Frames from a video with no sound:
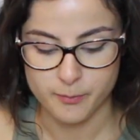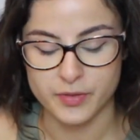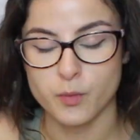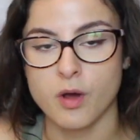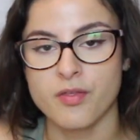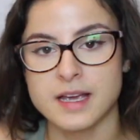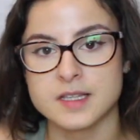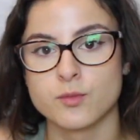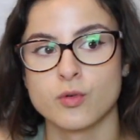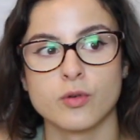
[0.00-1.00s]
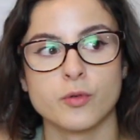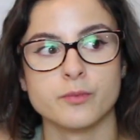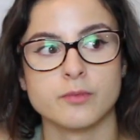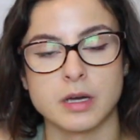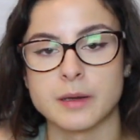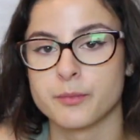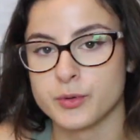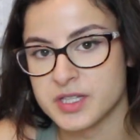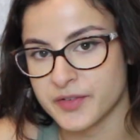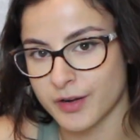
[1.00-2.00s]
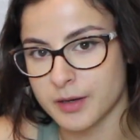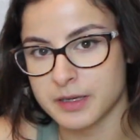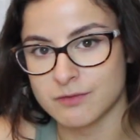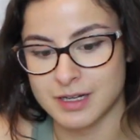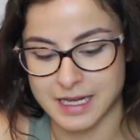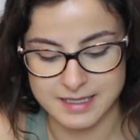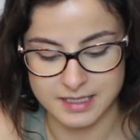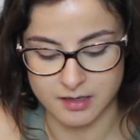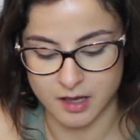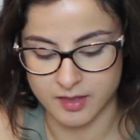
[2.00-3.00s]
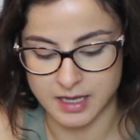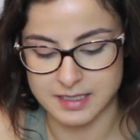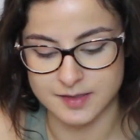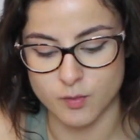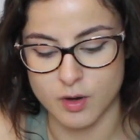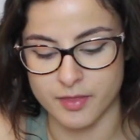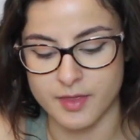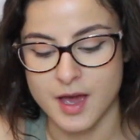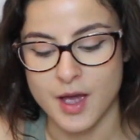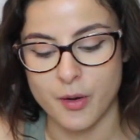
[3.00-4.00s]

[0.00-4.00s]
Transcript: But the one that is more like beauty therapy related, I think, is the one